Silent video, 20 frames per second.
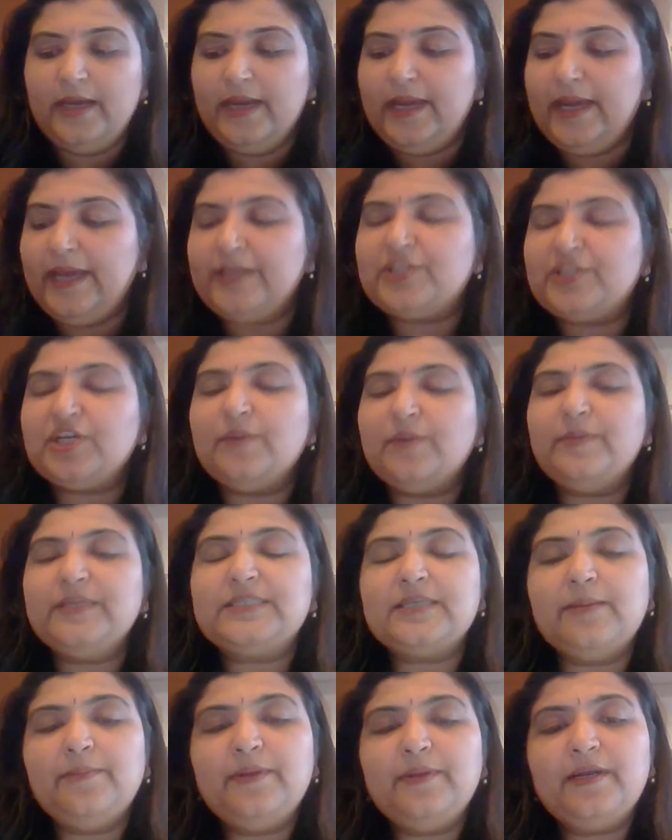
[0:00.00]
It shall be
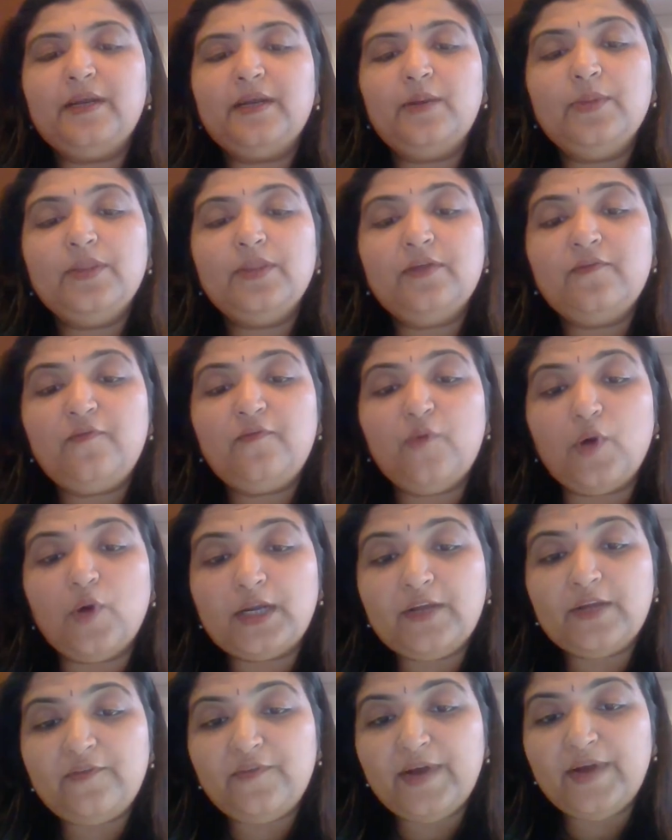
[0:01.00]
submitted within
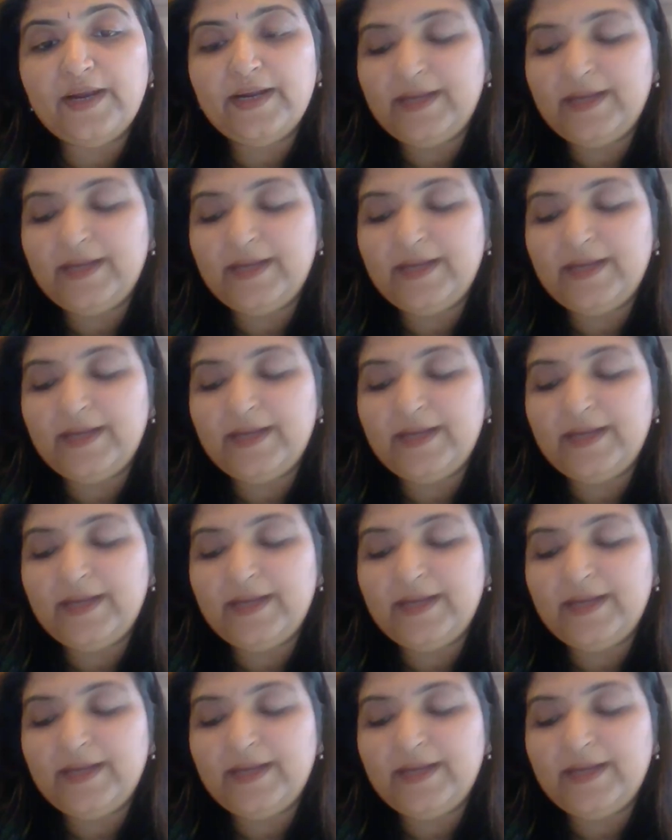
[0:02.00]
45